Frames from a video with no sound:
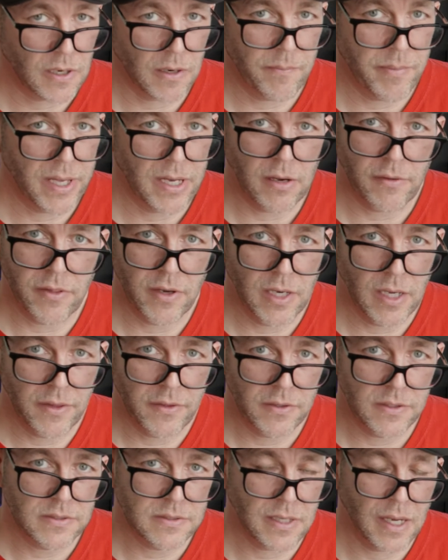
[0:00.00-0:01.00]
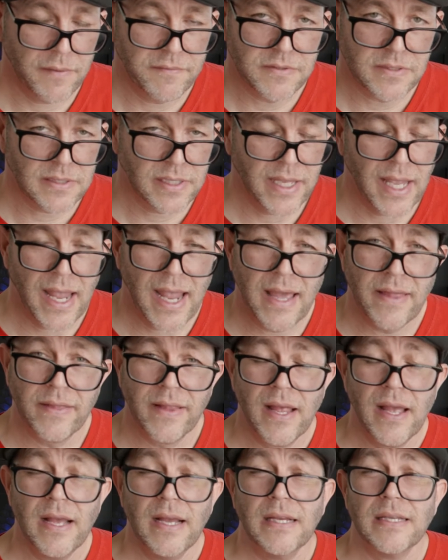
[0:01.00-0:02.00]
are better than others, obviously,
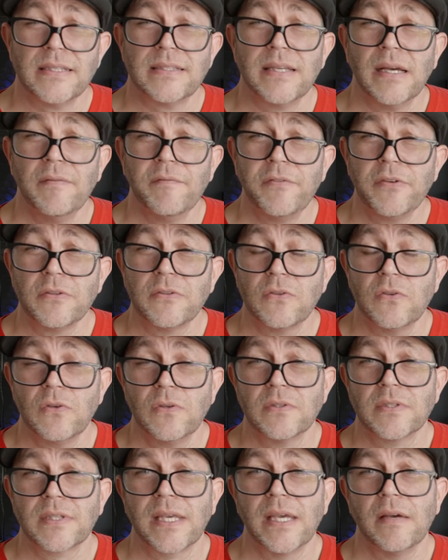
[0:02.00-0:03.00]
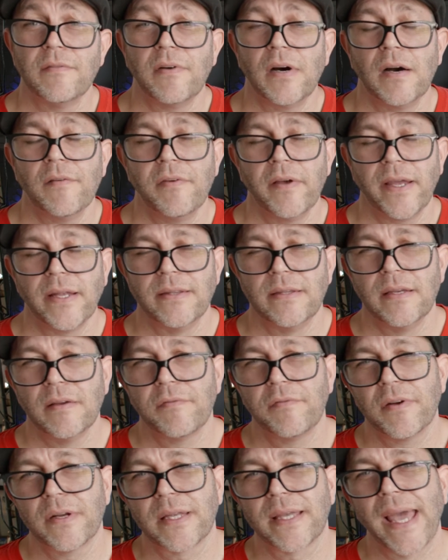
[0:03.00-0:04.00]
and some filters give off a
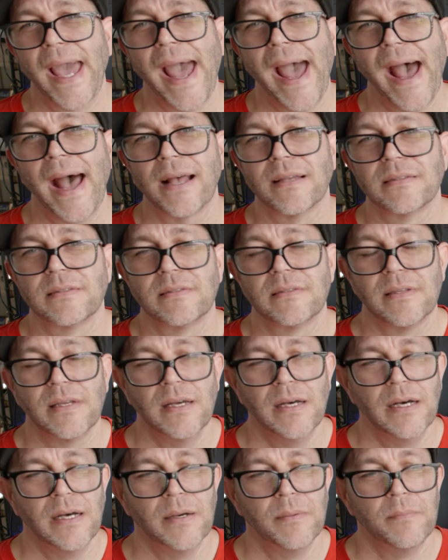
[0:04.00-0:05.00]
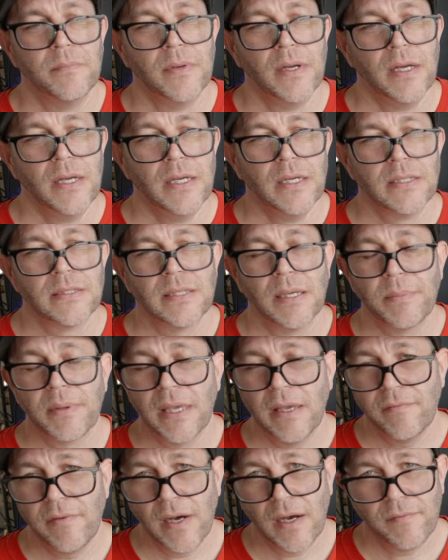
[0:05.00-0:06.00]
different cast. Some
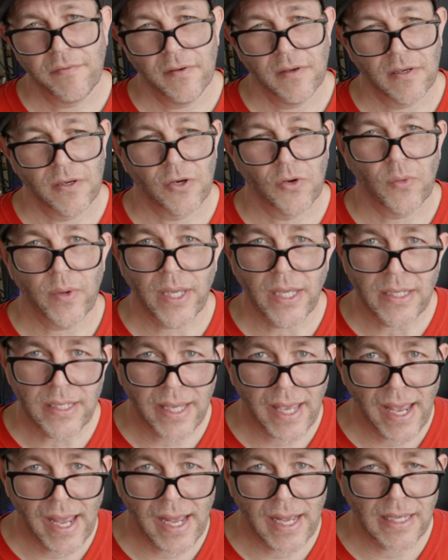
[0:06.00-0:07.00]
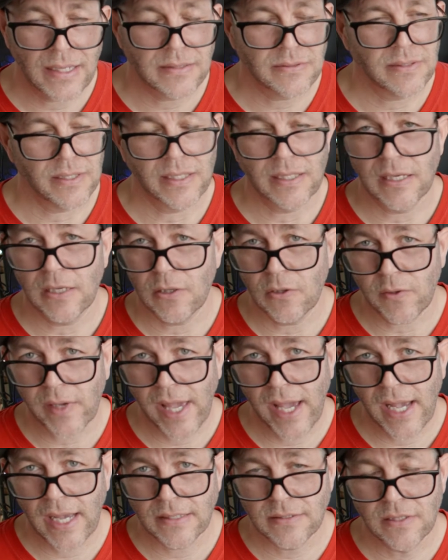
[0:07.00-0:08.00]
give off a green cast, a yellow
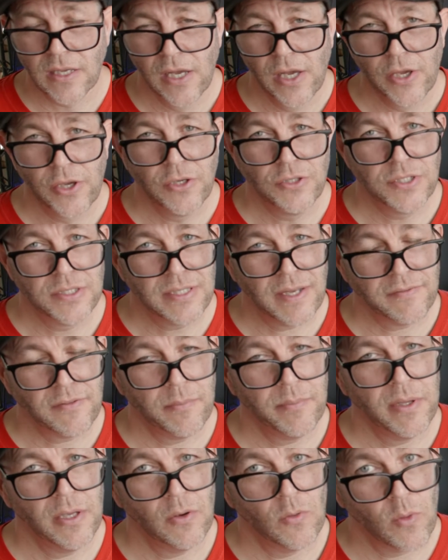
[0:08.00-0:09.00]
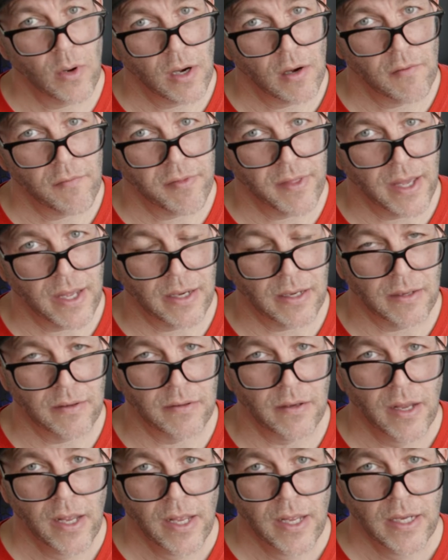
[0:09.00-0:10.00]
cast. You just have to be aware of that
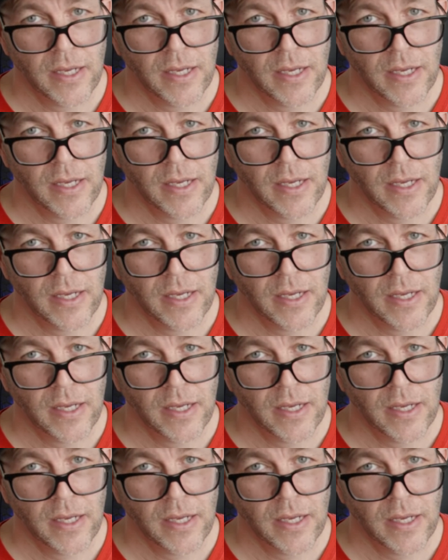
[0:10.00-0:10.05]
and